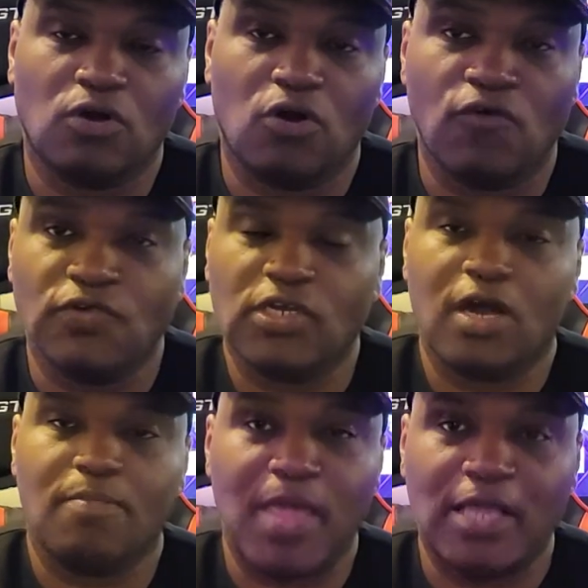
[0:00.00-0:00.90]

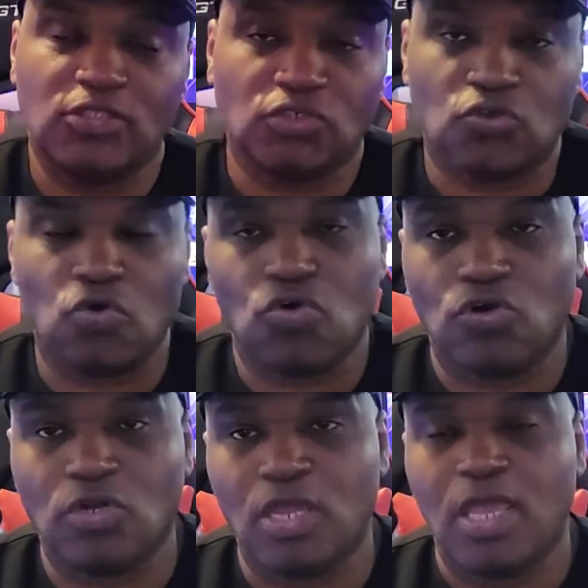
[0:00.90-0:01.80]
overcome that
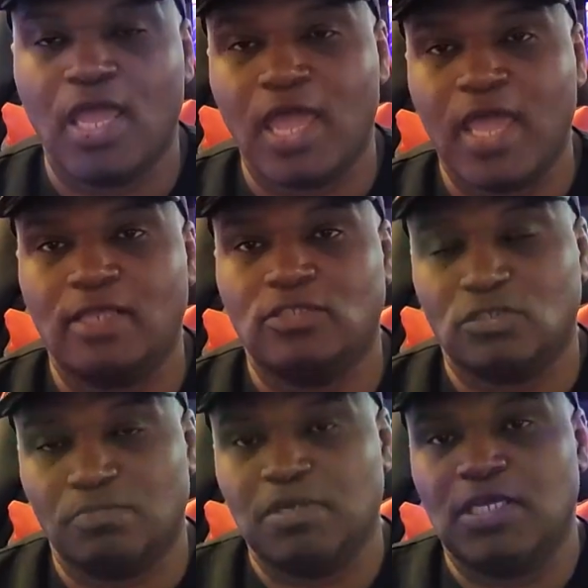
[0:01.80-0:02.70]
score and
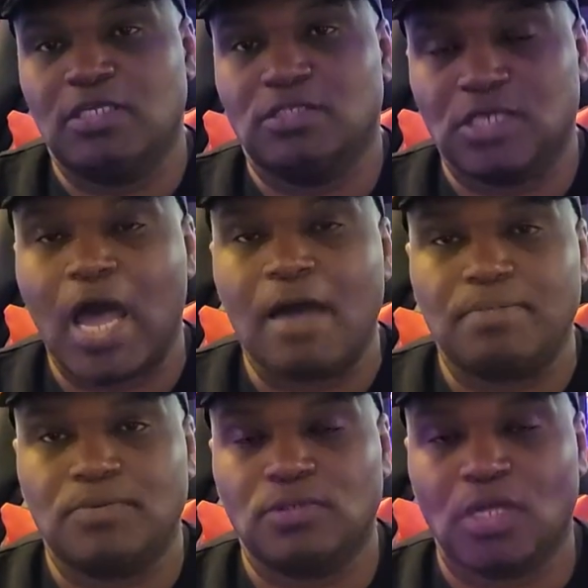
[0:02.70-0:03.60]
to be top
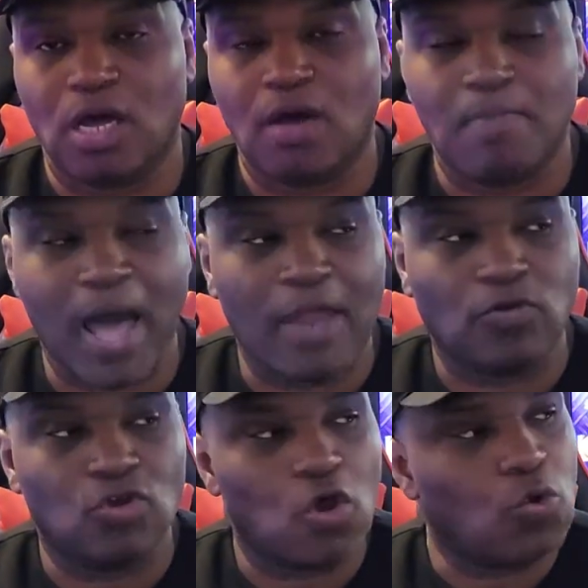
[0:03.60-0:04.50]
um, I
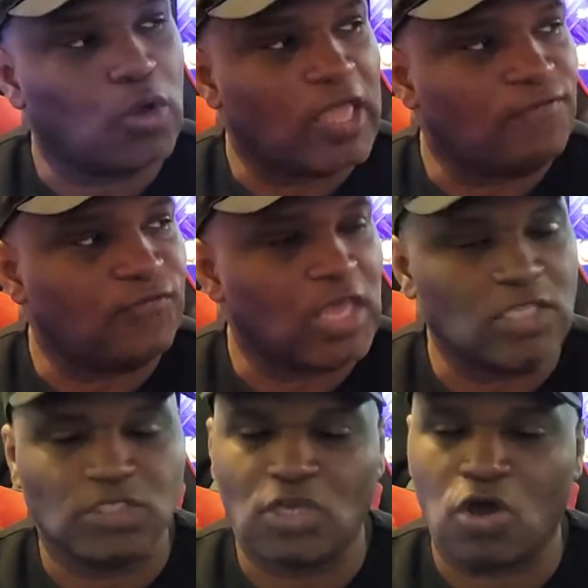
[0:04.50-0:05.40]
don't know if
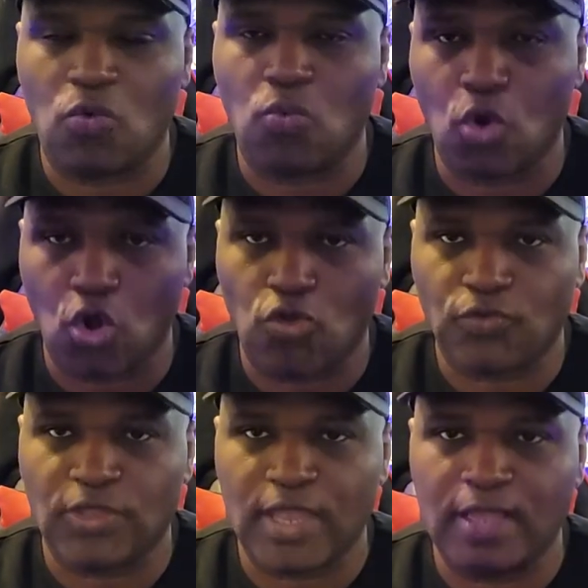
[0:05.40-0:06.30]
it's a
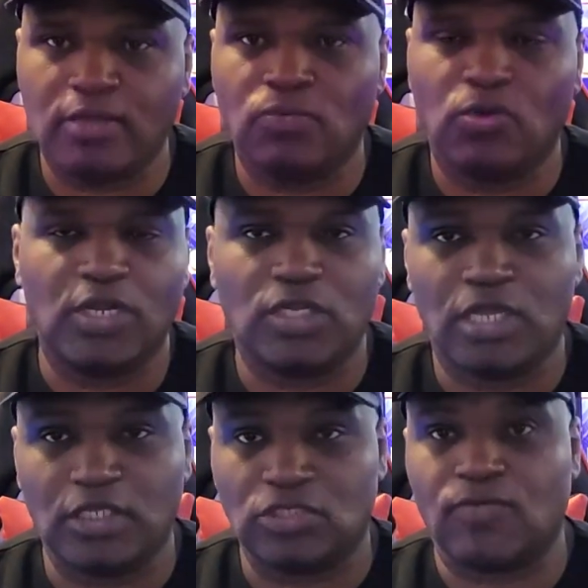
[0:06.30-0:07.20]
world thing where
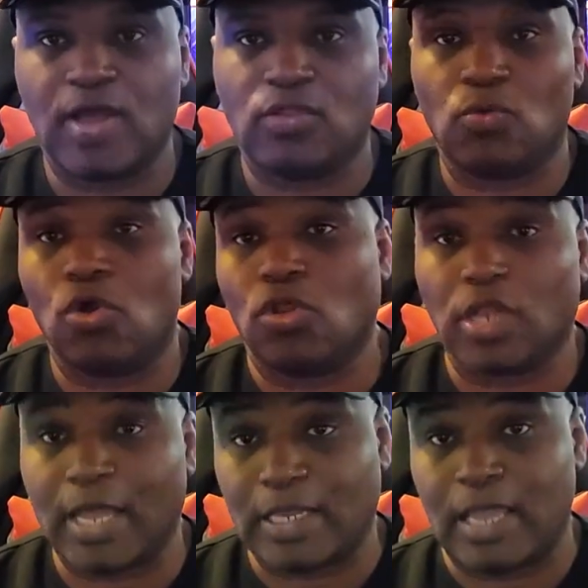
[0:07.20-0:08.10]
it's around the world
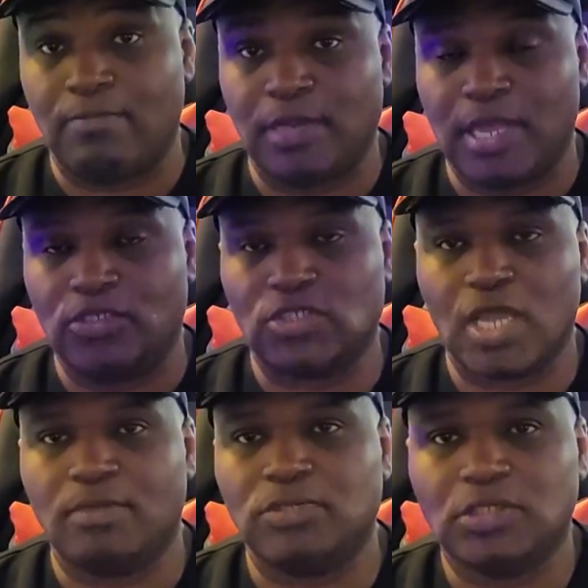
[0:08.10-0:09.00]
like NBA
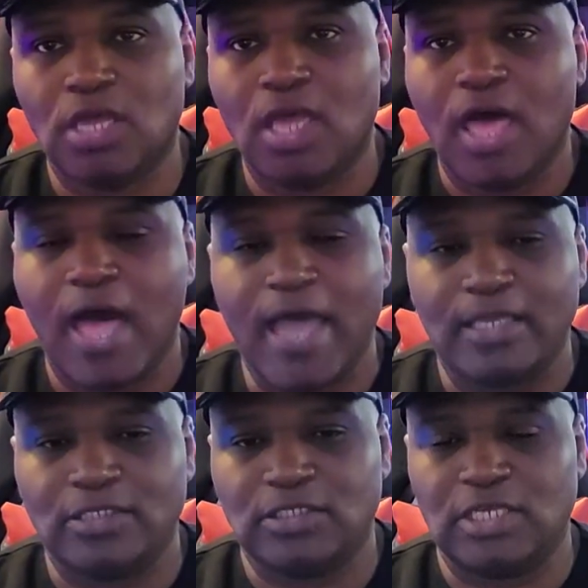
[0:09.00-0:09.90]
Jams. I
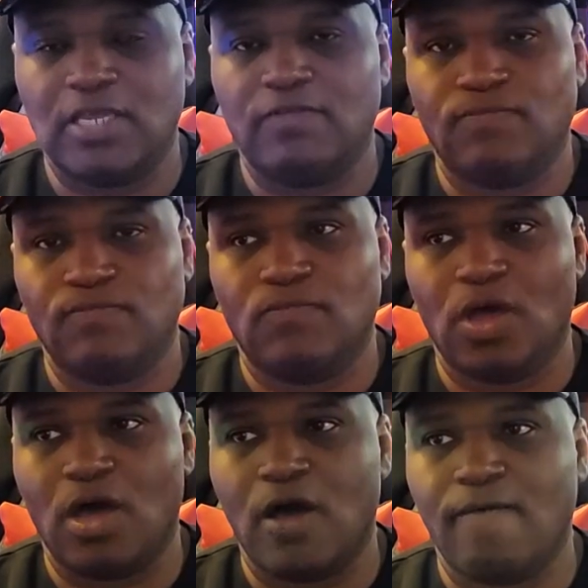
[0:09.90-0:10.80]
could see it
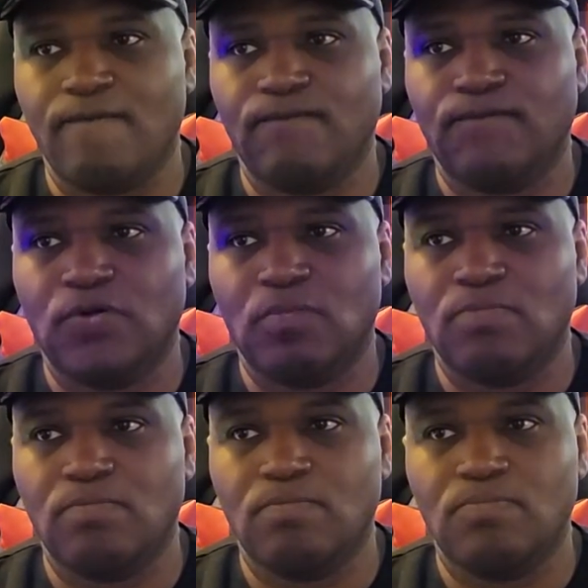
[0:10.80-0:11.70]
uh, from
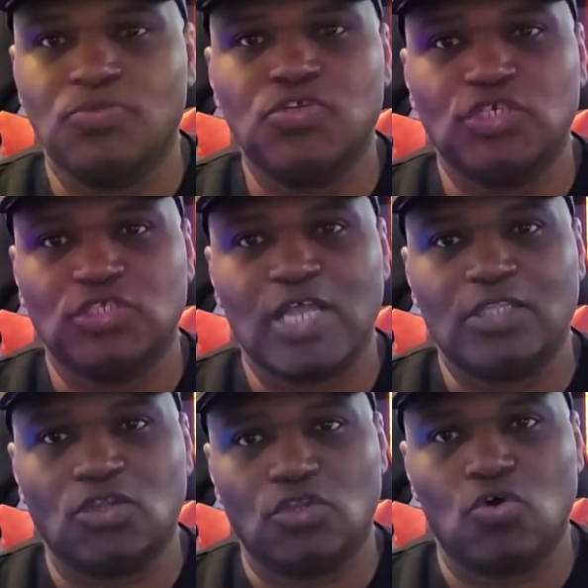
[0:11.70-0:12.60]
just
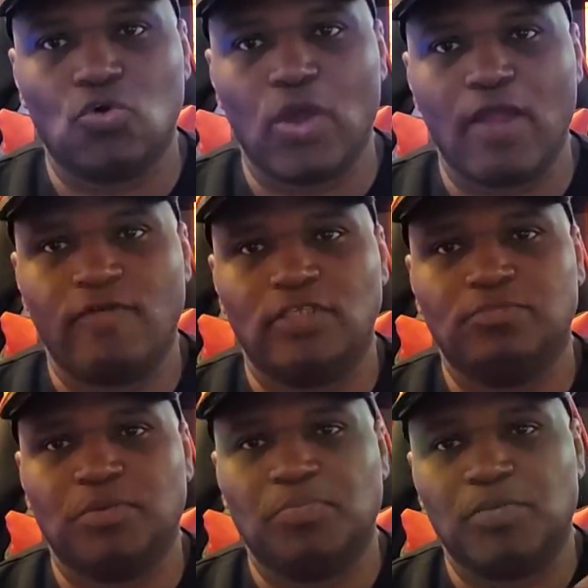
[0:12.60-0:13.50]
not the local areas,
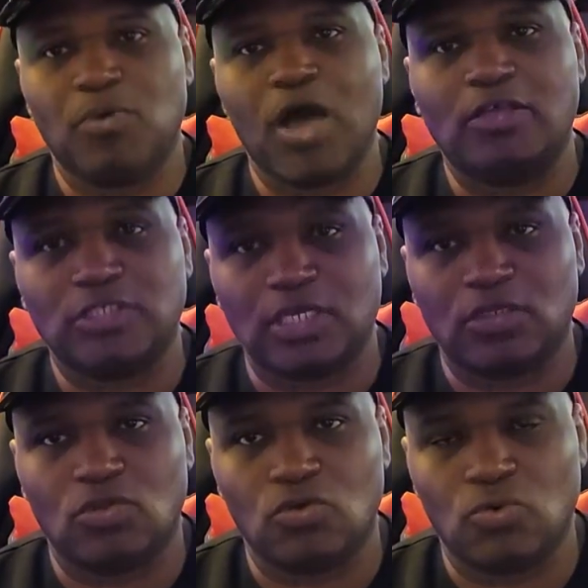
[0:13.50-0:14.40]
but people outside
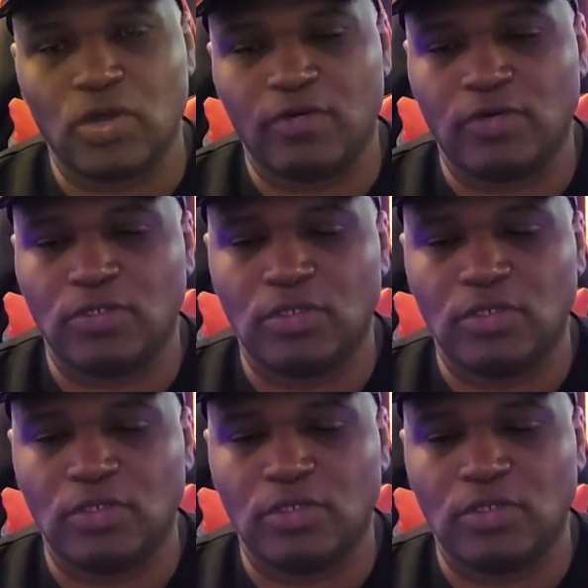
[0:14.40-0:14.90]
the local area.